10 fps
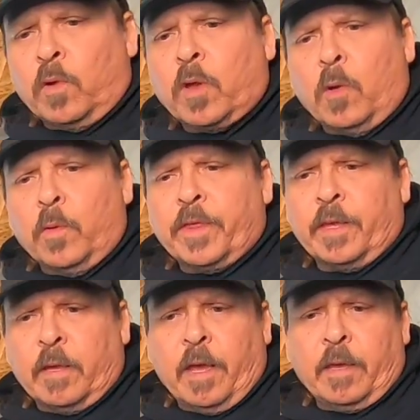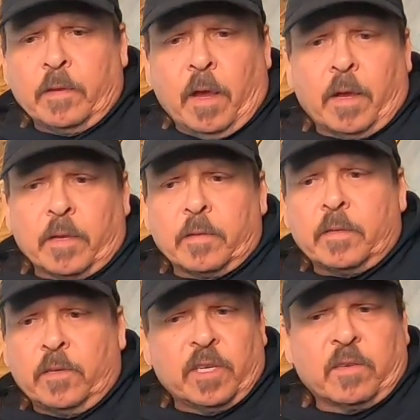we'll go with a
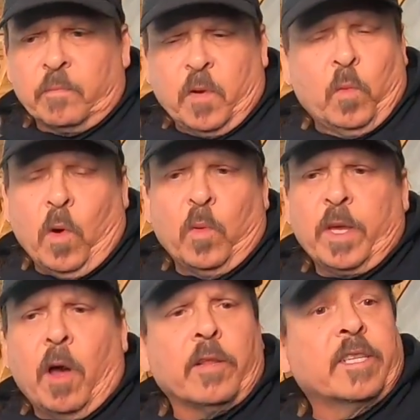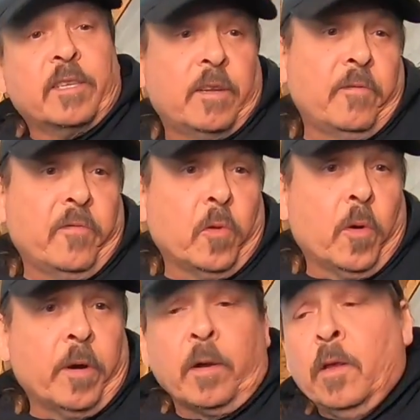just what we call a tin
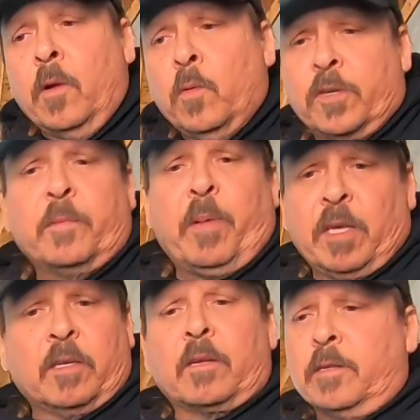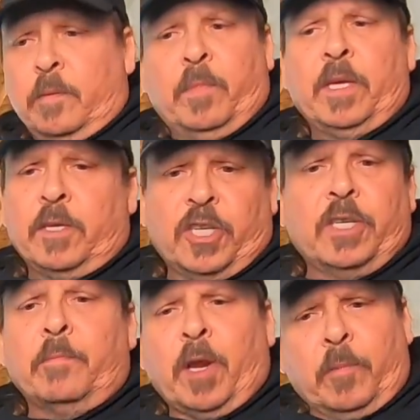floor, which would basically be
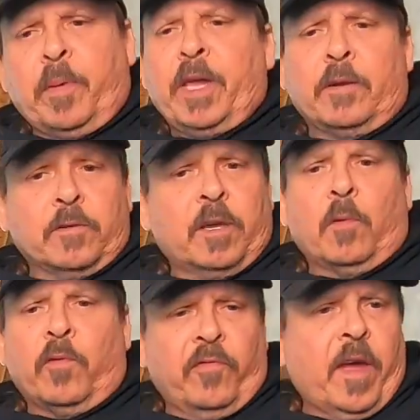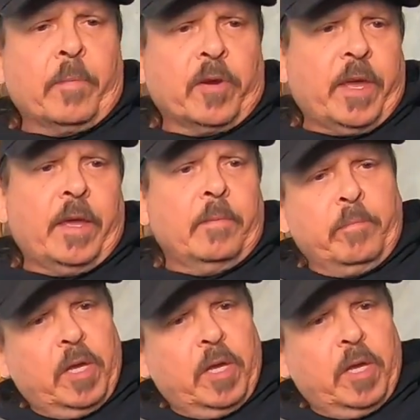sheet metal panels that we'll fabricate and